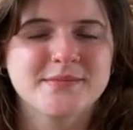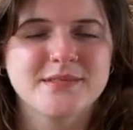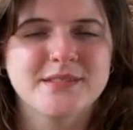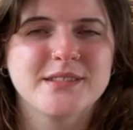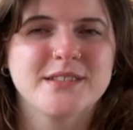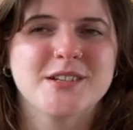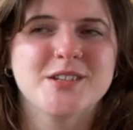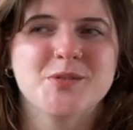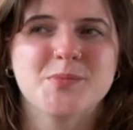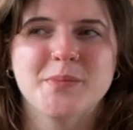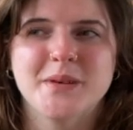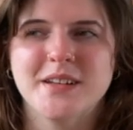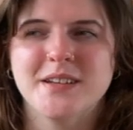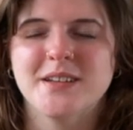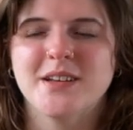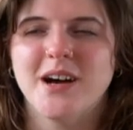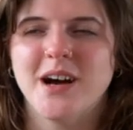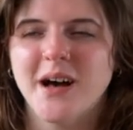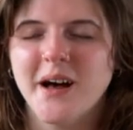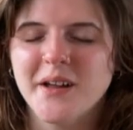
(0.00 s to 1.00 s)
there's been
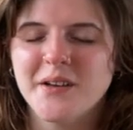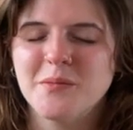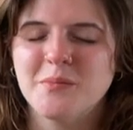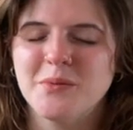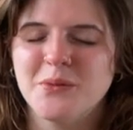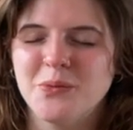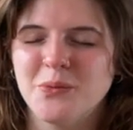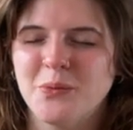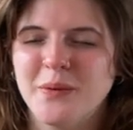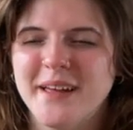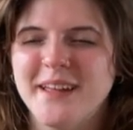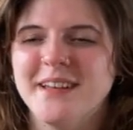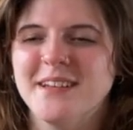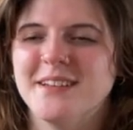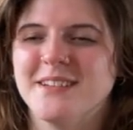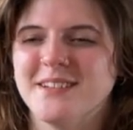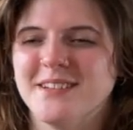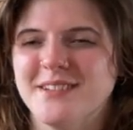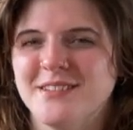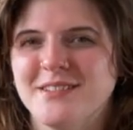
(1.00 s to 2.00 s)
audible wind
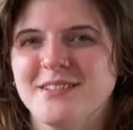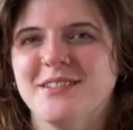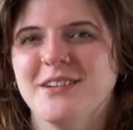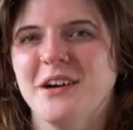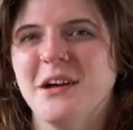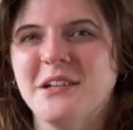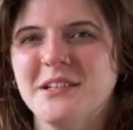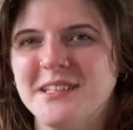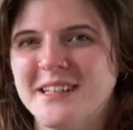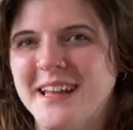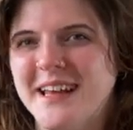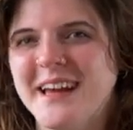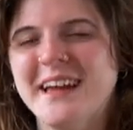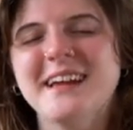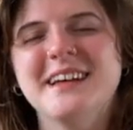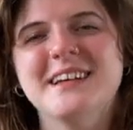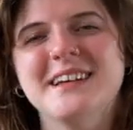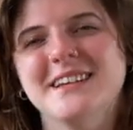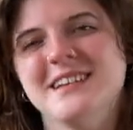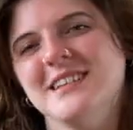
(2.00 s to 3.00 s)
all day.
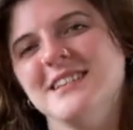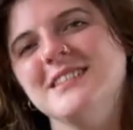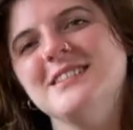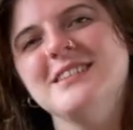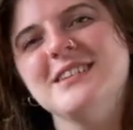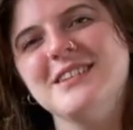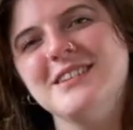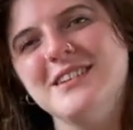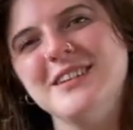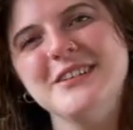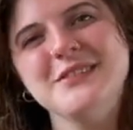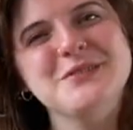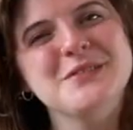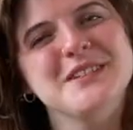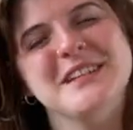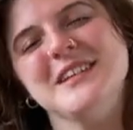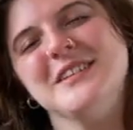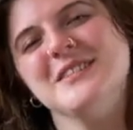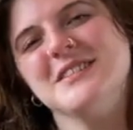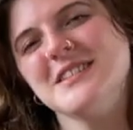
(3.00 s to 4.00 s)
So
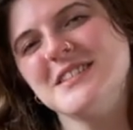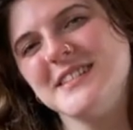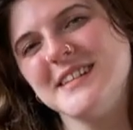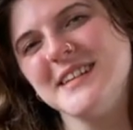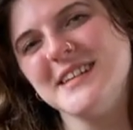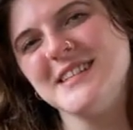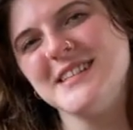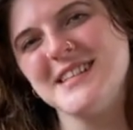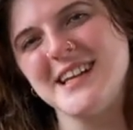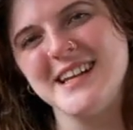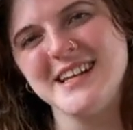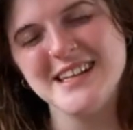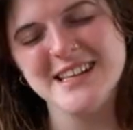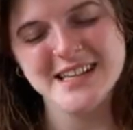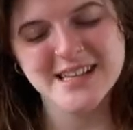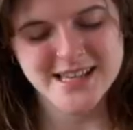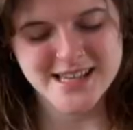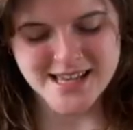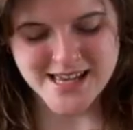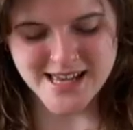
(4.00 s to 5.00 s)
hopefully it will stay sunny.
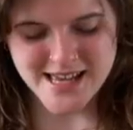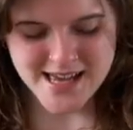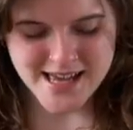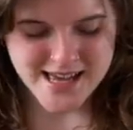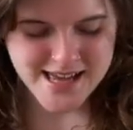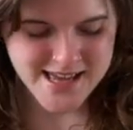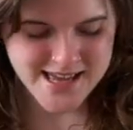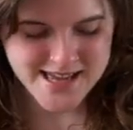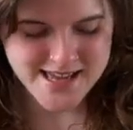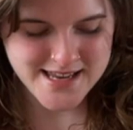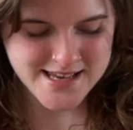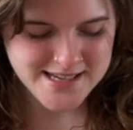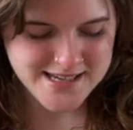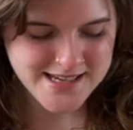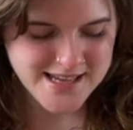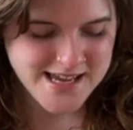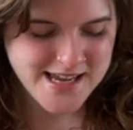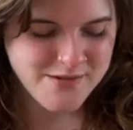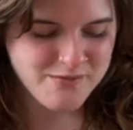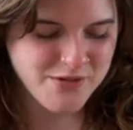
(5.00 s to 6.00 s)
And
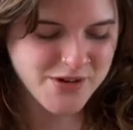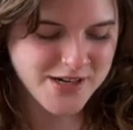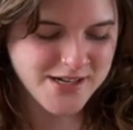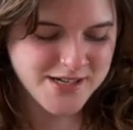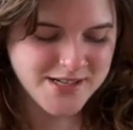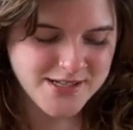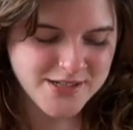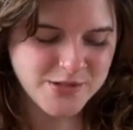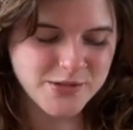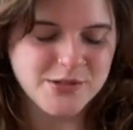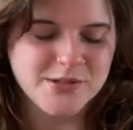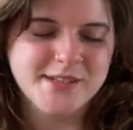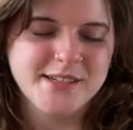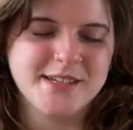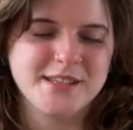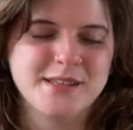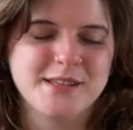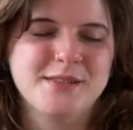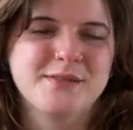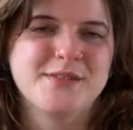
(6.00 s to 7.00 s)
I'm already
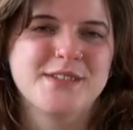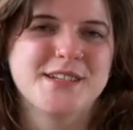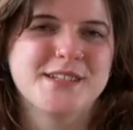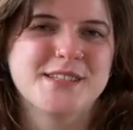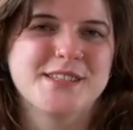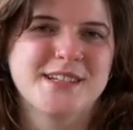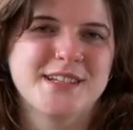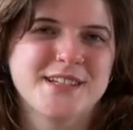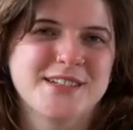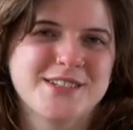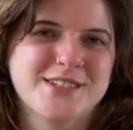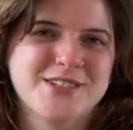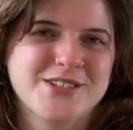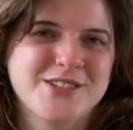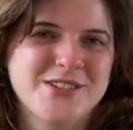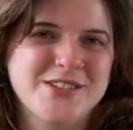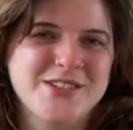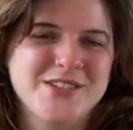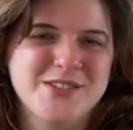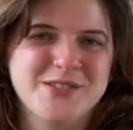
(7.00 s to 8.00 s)
holding the first thing to
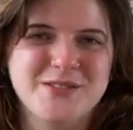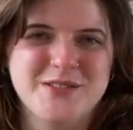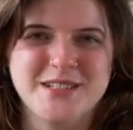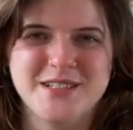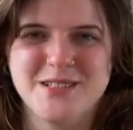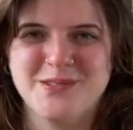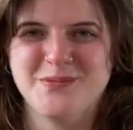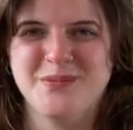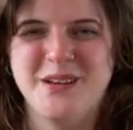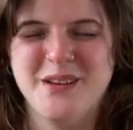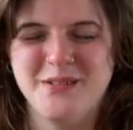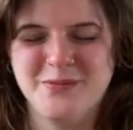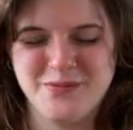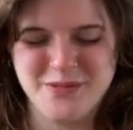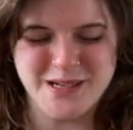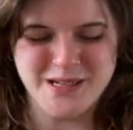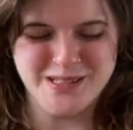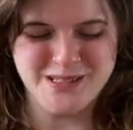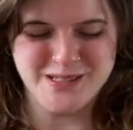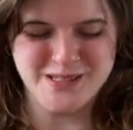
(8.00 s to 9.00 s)
show you. It's my
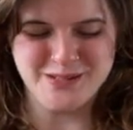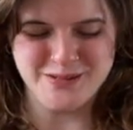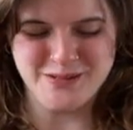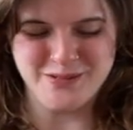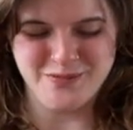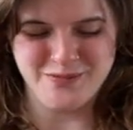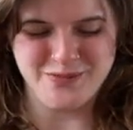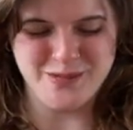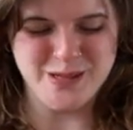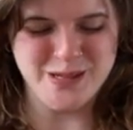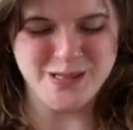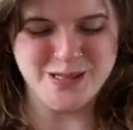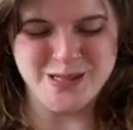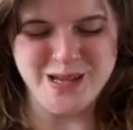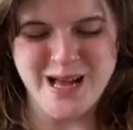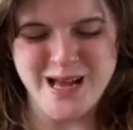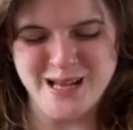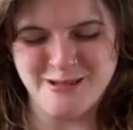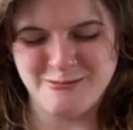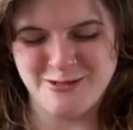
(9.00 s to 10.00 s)
first finished
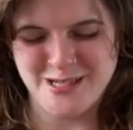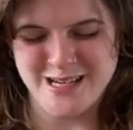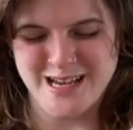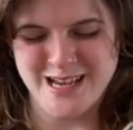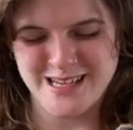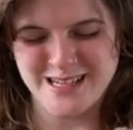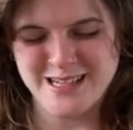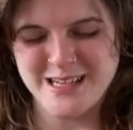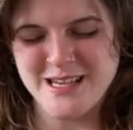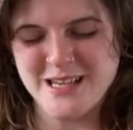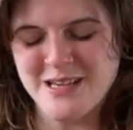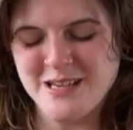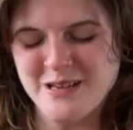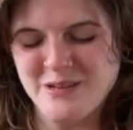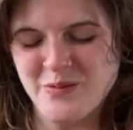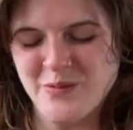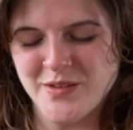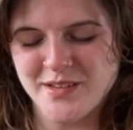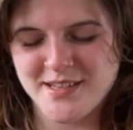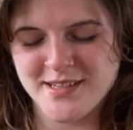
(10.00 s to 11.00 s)
object,
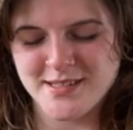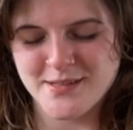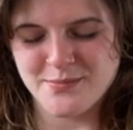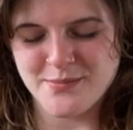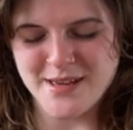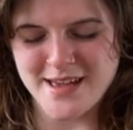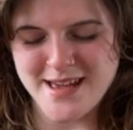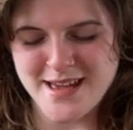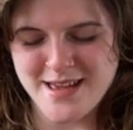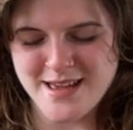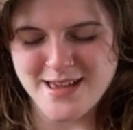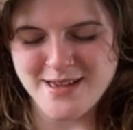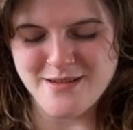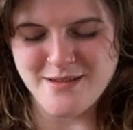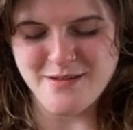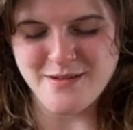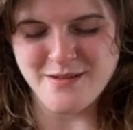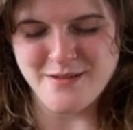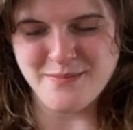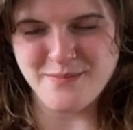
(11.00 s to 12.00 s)
which is my
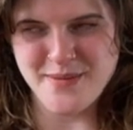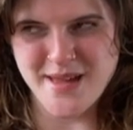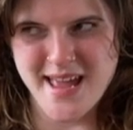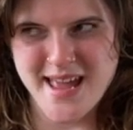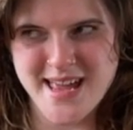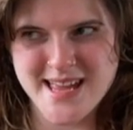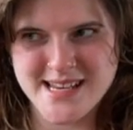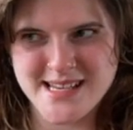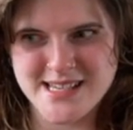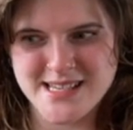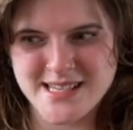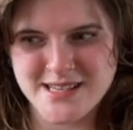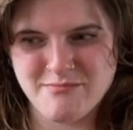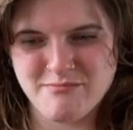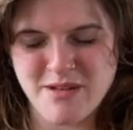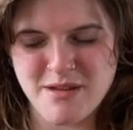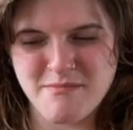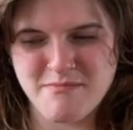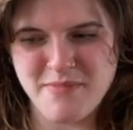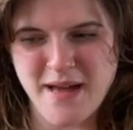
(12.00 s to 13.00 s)
paint,
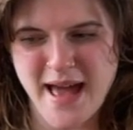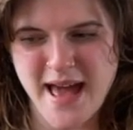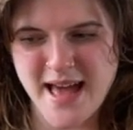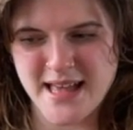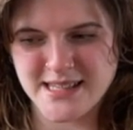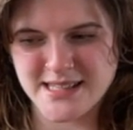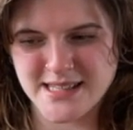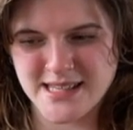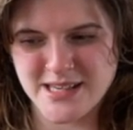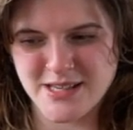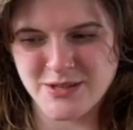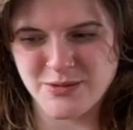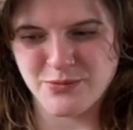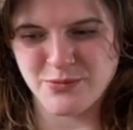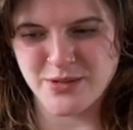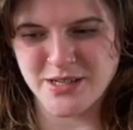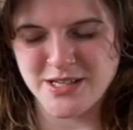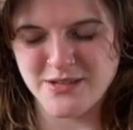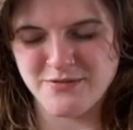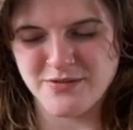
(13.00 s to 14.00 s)
my basket
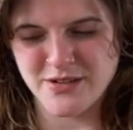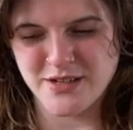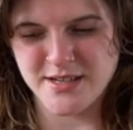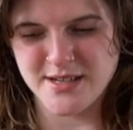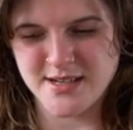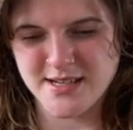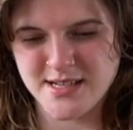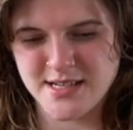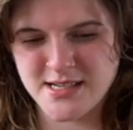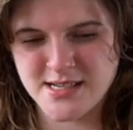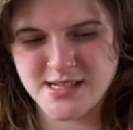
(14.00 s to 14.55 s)
weaver